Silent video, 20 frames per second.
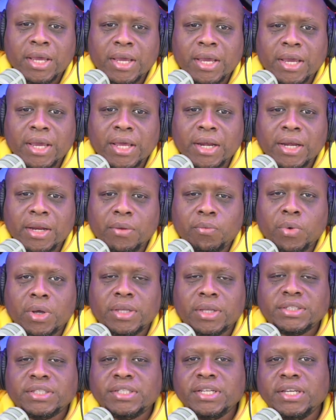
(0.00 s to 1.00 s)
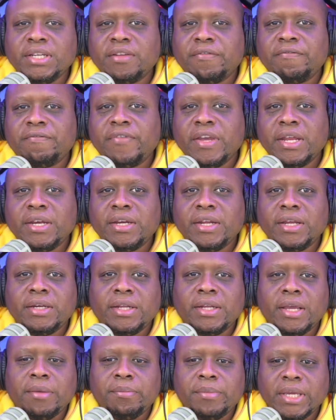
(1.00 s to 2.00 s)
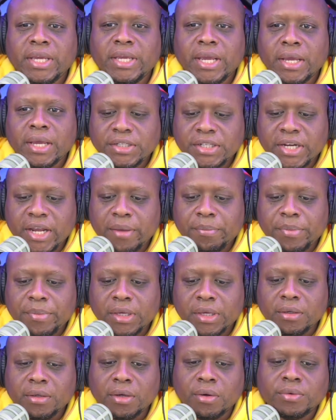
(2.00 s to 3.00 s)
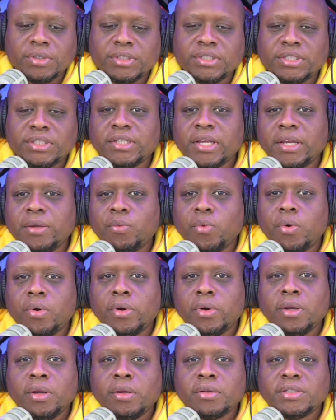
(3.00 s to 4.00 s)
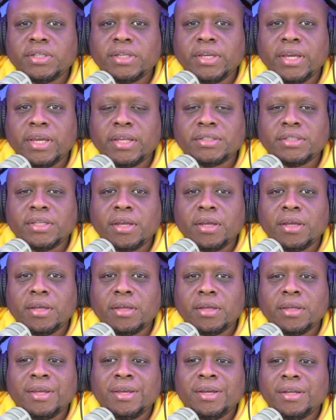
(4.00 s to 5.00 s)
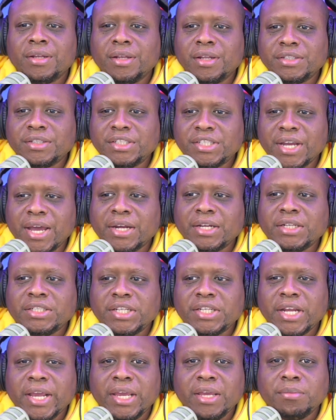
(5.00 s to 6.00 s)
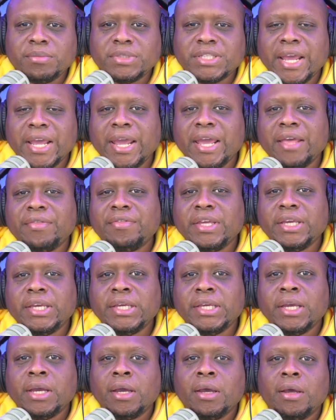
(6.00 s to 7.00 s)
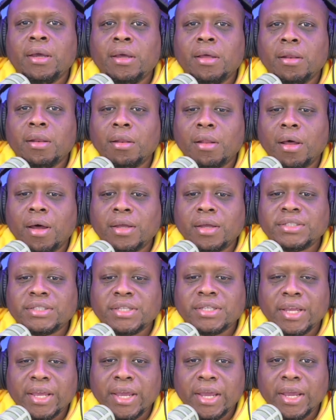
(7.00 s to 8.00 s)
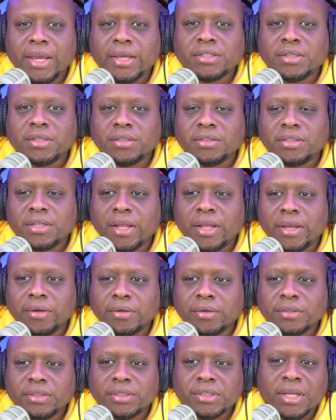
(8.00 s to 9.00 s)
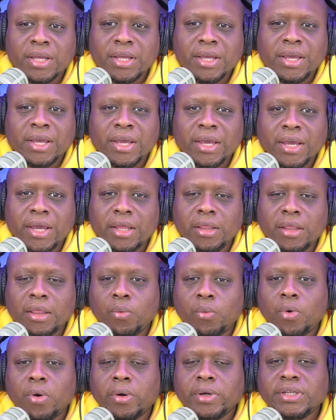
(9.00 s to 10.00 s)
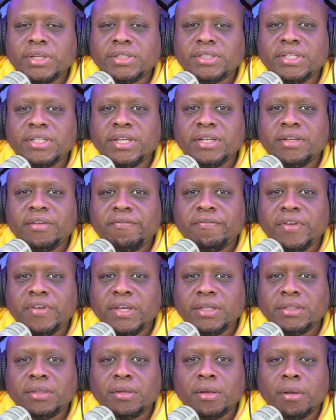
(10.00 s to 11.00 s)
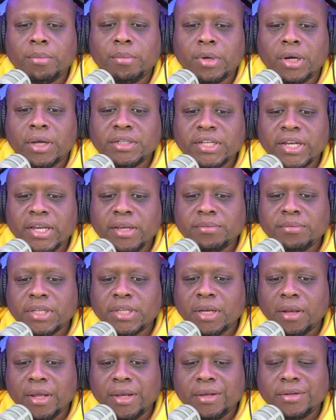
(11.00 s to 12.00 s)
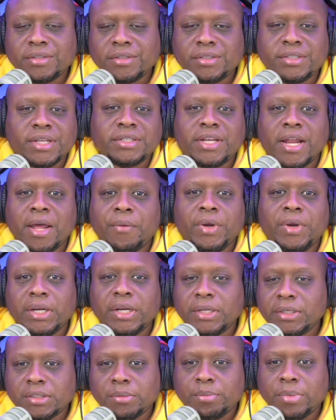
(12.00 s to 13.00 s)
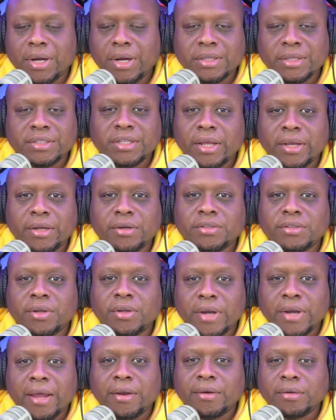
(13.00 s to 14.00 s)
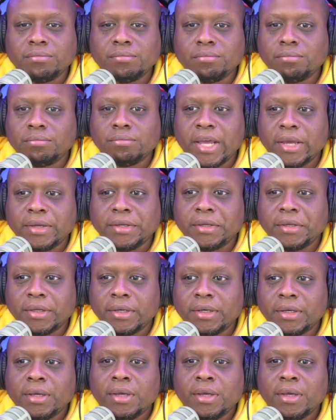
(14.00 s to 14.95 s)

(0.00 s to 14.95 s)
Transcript: And it was the defending N B A champion Golden State Warriors against uh, LeBron James and the Los Angeles Lakers. And the Warriors did defeat LeBron James and the Lakers. That's not really a surprise. The Lakers are not that good.